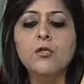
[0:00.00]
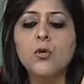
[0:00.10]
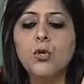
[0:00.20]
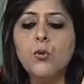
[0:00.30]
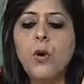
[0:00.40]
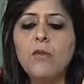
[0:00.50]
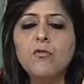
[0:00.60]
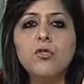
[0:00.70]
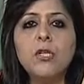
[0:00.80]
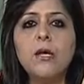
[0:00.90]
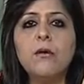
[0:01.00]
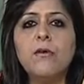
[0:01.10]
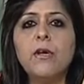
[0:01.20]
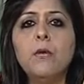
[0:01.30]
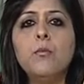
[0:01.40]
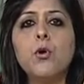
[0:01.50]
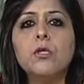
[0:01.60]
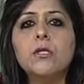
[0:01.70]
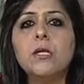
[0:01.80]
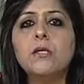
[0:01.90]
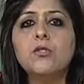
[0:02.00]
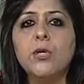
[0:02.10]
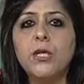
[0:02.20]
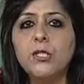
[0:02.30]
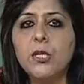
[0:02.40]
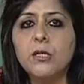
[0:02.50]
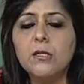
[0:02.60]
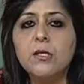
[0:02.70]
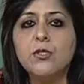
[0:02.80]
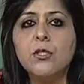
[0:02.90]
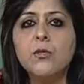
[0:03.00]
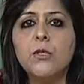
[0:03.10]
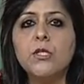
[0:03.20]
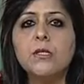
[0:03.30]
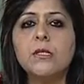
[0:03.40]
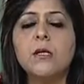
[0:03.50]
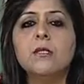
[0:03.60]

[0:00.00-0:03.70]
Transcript: So you have to take a very important and a strategic decisions which is